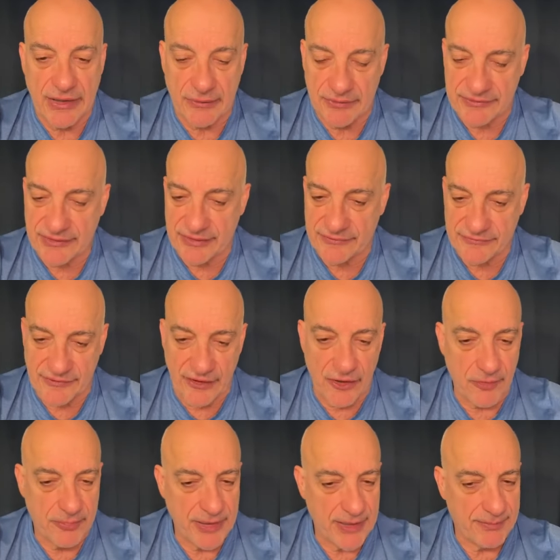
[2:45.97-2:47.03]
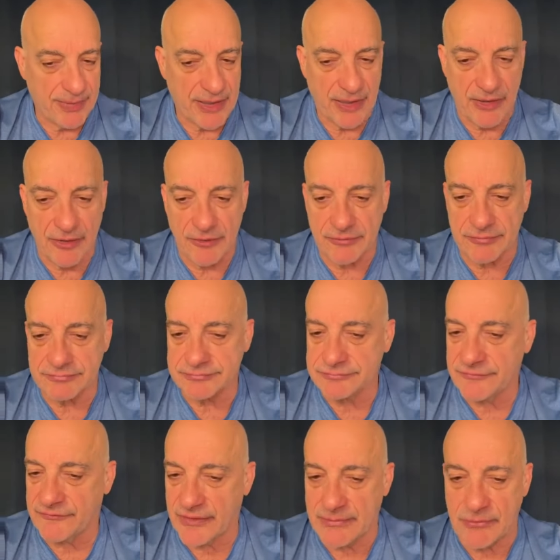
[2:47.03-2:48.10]
Okay, we take Zelle, PayPal,
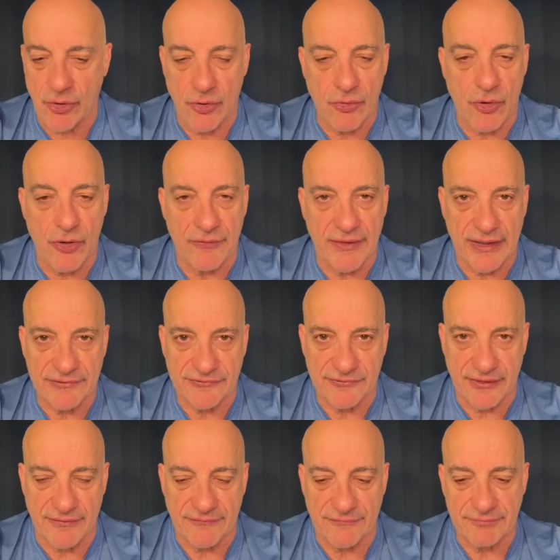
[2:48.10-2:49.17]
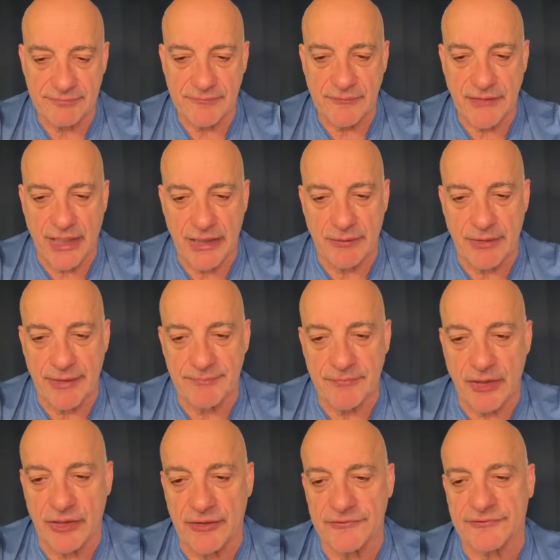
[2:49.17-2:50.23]
Venmo, all that stuff.
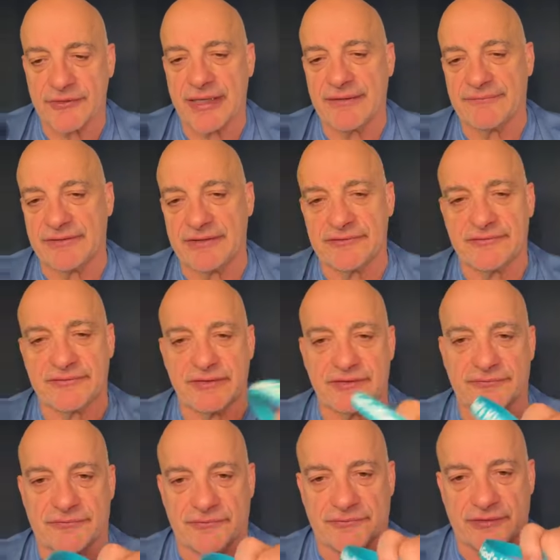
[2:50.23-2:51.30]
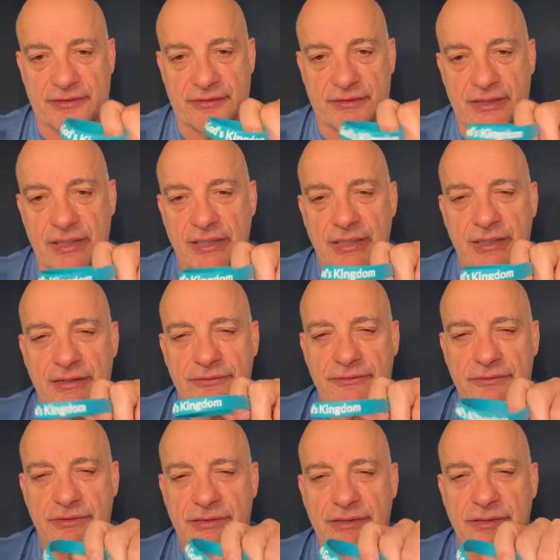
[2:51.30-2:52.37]
Anyway, I also have these things for sale.
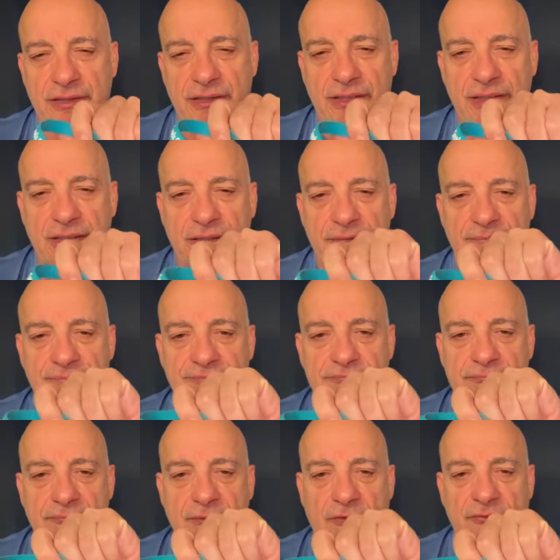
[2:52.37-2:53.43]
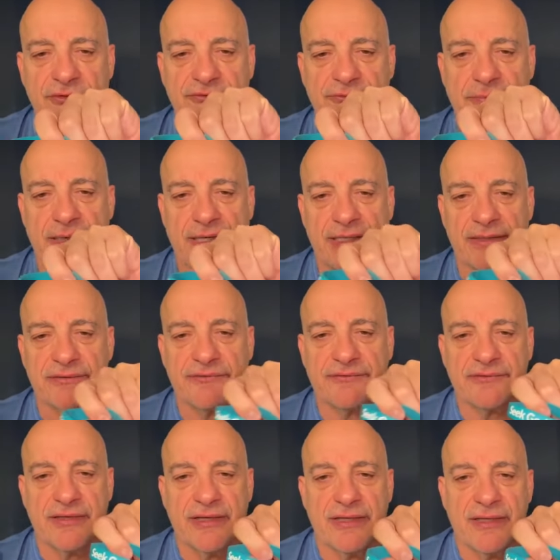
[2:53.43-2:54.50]
They're little
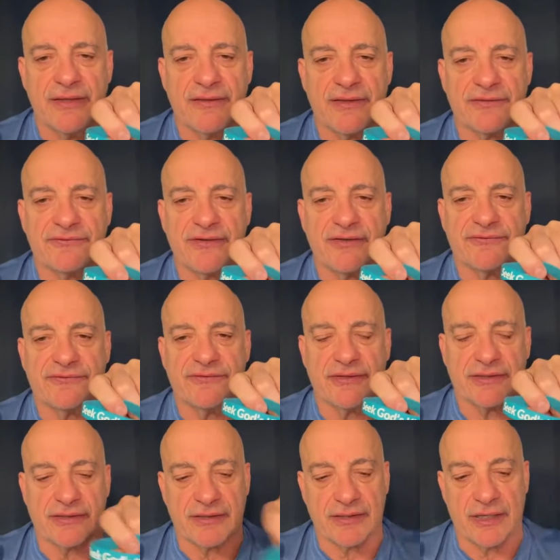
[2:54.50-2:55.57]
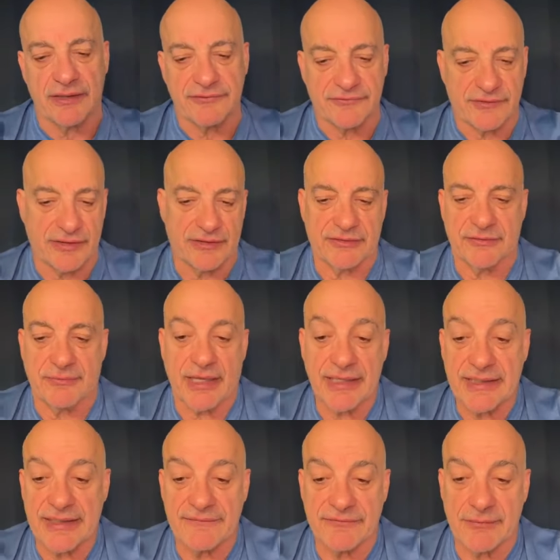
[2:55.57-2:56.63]
wristbands that say, Seek God's Kingdom.
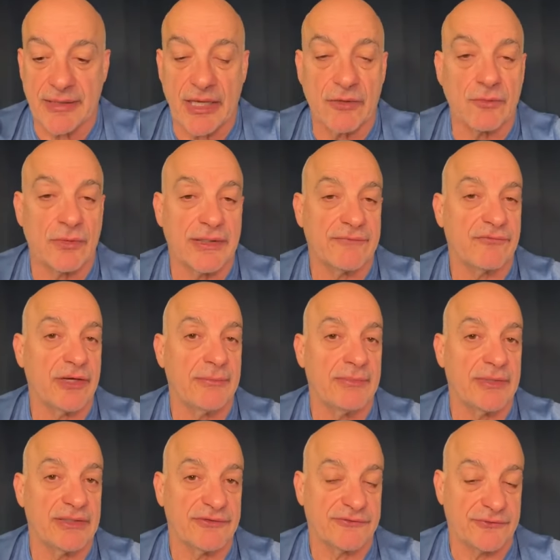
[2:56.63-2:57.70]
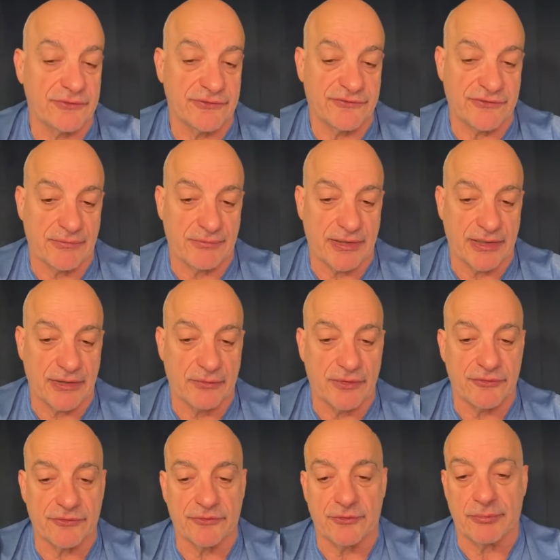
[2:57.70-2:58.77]
I give them out whenever I minister to somebody,
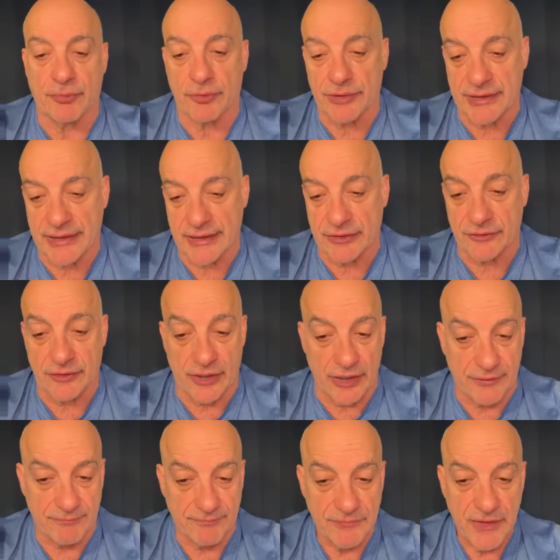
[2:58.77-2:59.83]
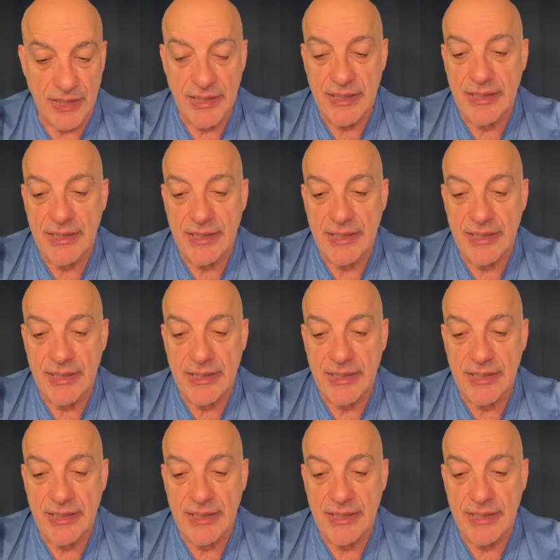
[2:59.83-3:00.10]
whether they're born again or not.